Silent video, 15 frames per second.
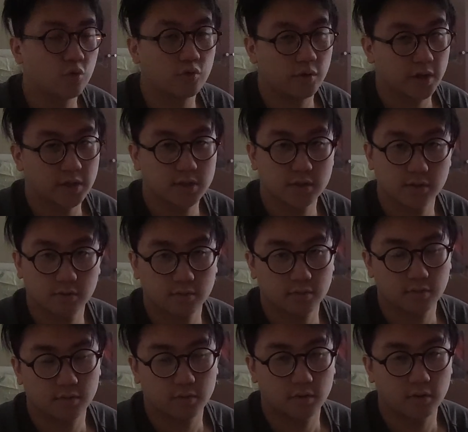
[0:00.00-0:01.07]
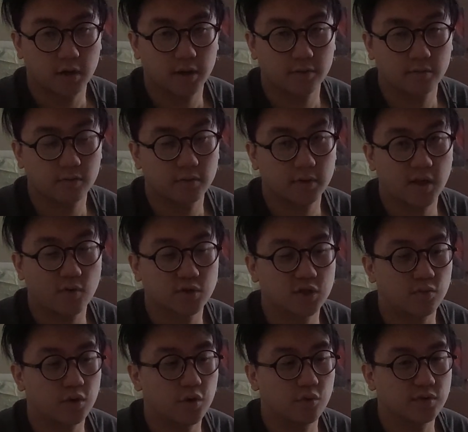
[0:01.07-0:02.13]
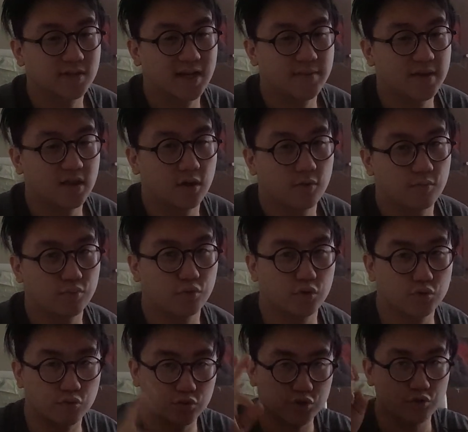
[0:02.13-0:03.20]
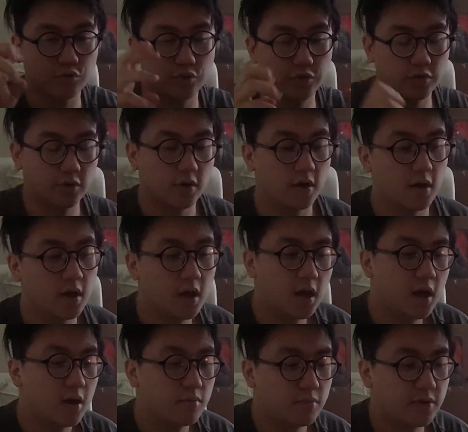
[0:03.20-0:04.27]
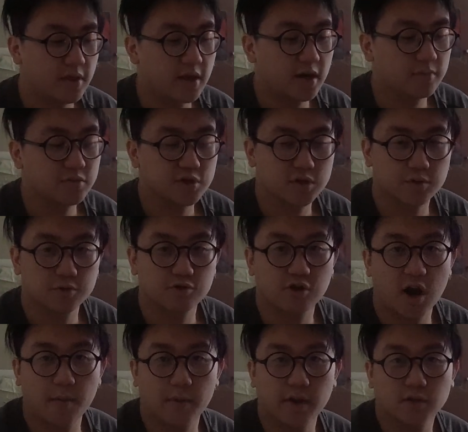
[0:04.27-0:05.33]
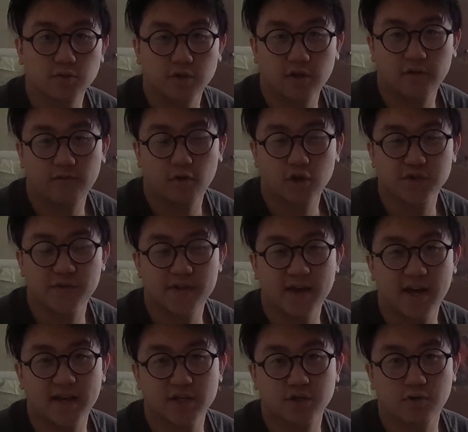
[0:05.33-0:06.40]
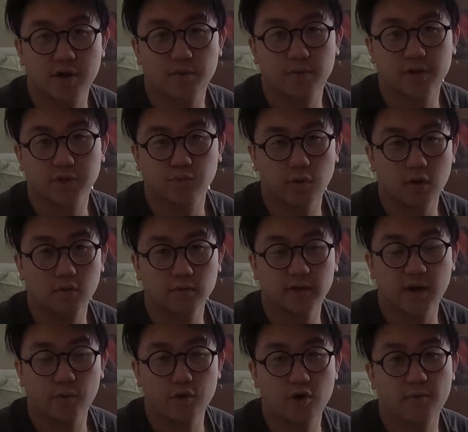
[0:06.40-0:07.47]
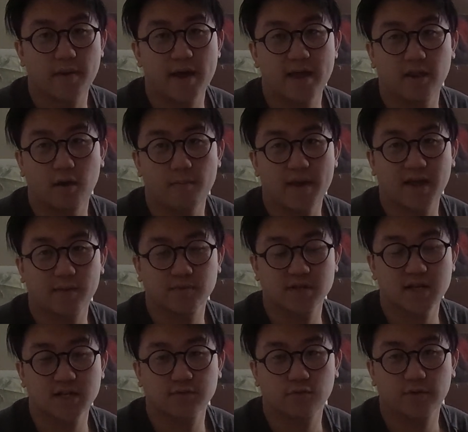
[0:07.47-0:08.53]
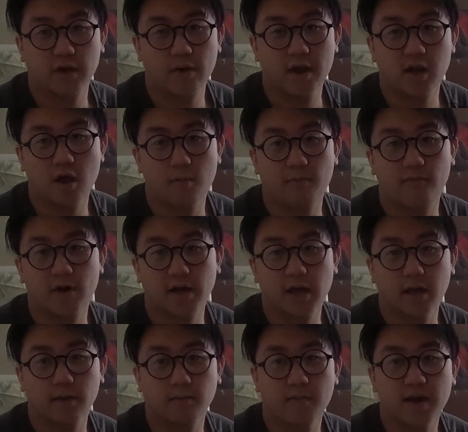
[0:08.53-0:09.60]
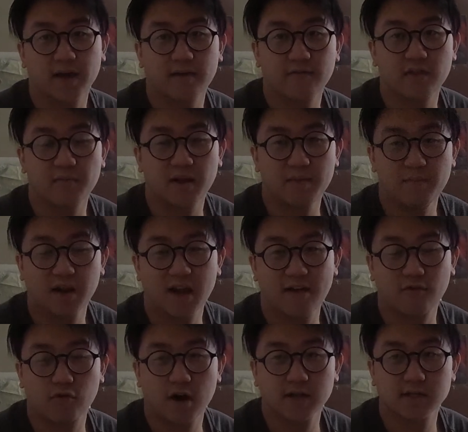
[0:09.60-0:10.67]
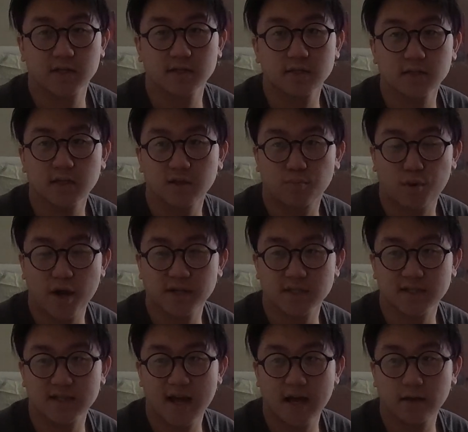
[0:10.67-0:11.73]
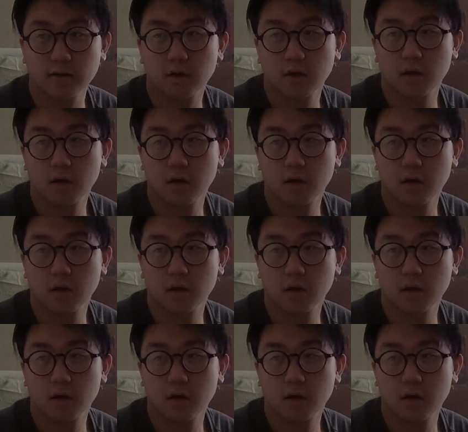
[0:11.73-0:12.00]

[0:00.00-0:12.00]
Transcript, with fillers: always. Alright? There was someone who was telling me the brutal truth and end up just subscribing to another philosophy that I disagreed with as well. I will not end up making them successful. I'll end up fucking making them a midlife crisis and depressed and sad.